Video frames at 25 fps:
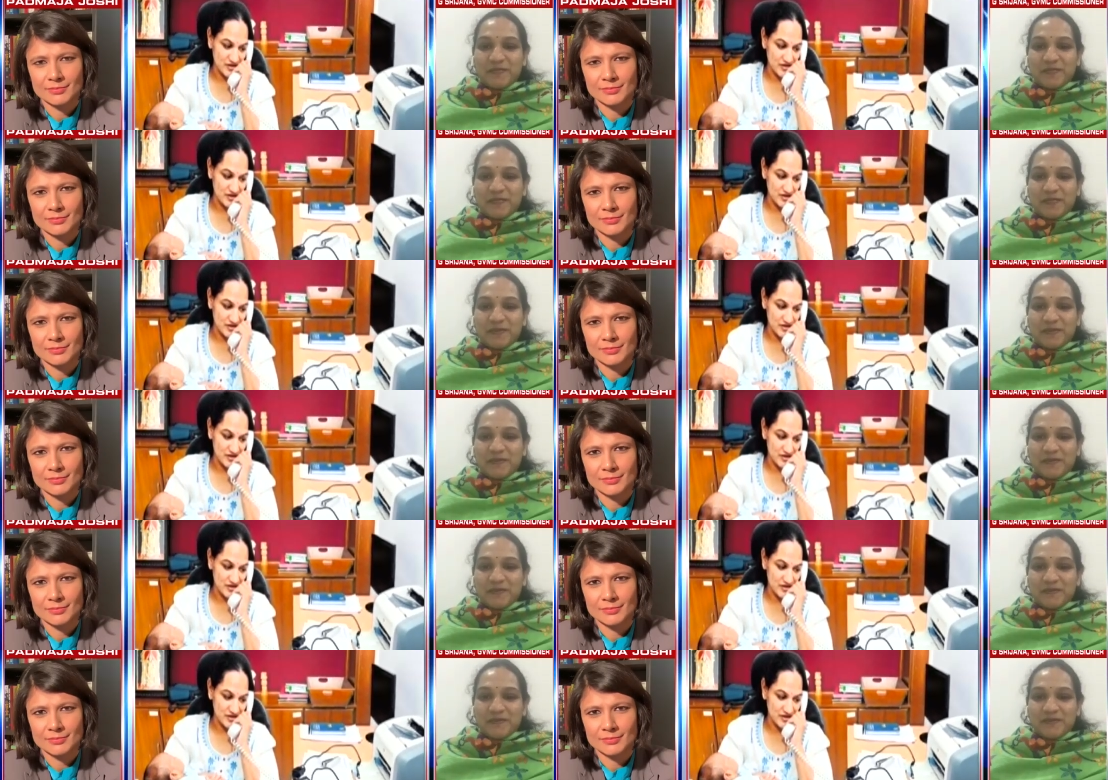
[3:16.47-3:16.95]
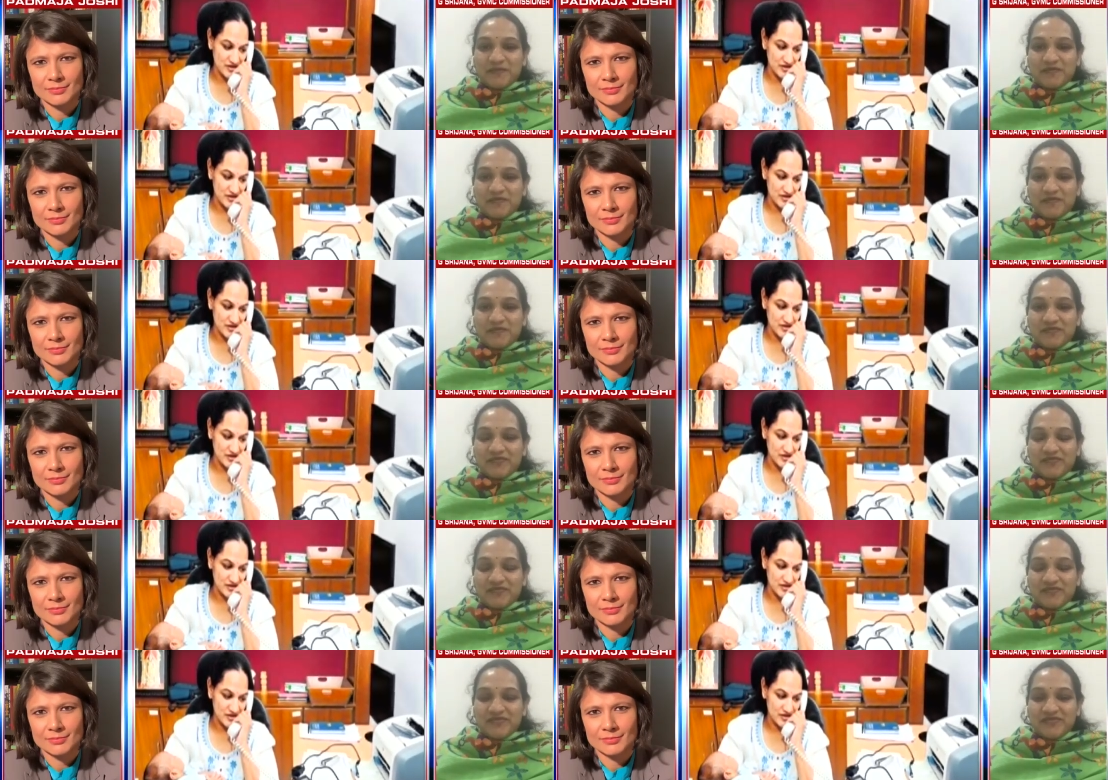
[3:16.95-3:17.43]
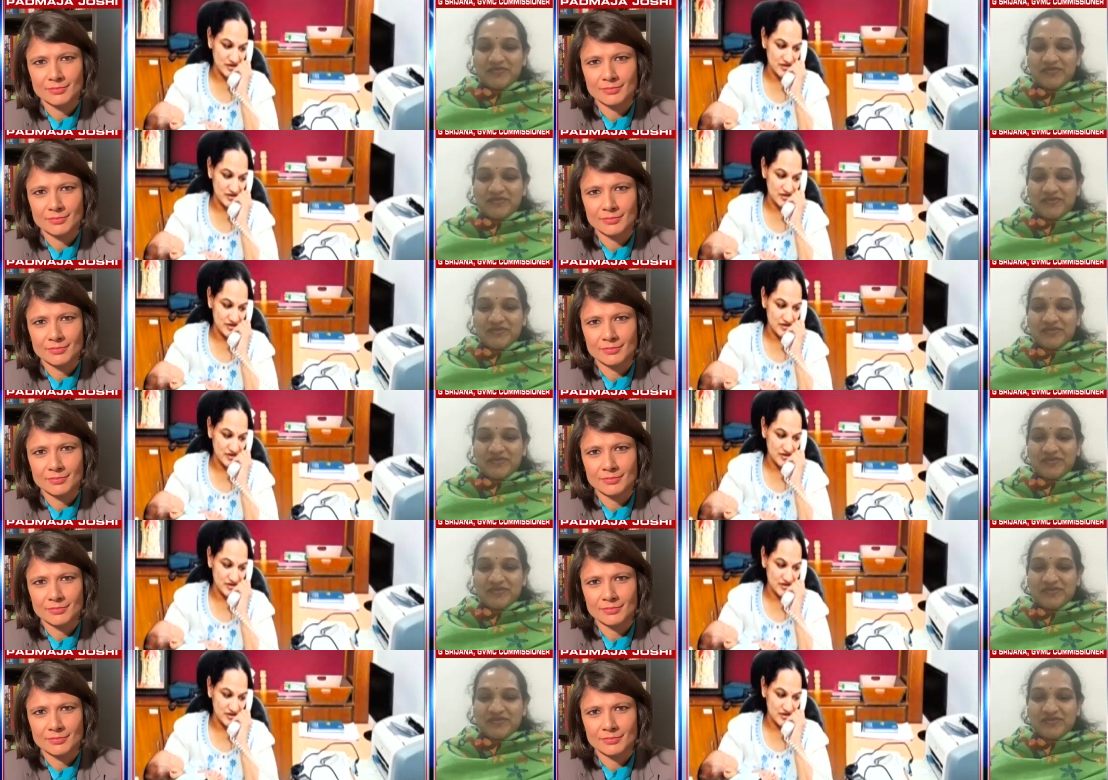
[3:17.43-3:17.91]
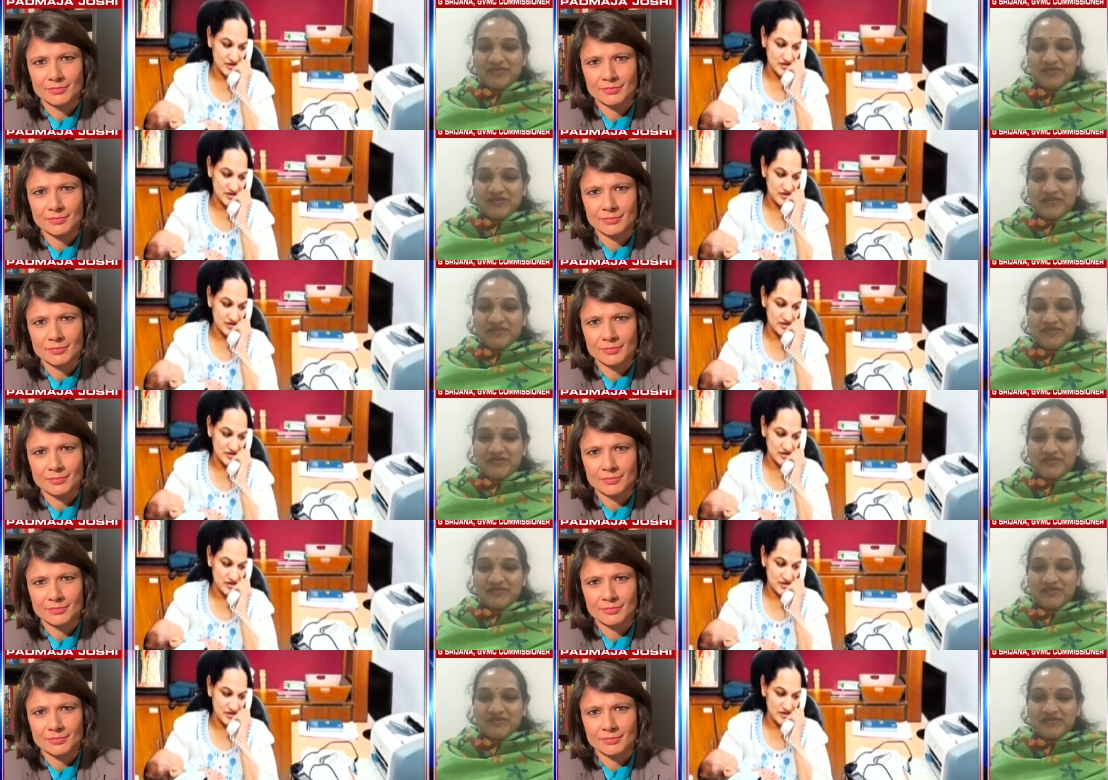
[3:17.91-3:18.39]

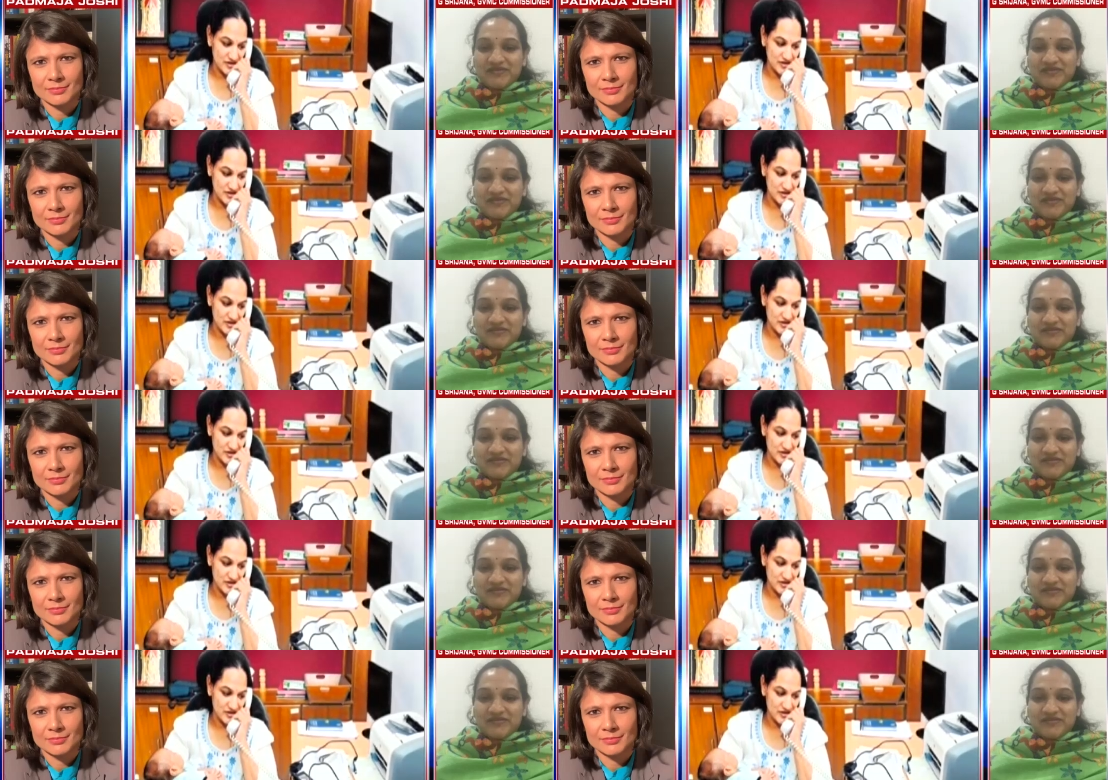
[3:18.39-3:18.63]
Nothing is said.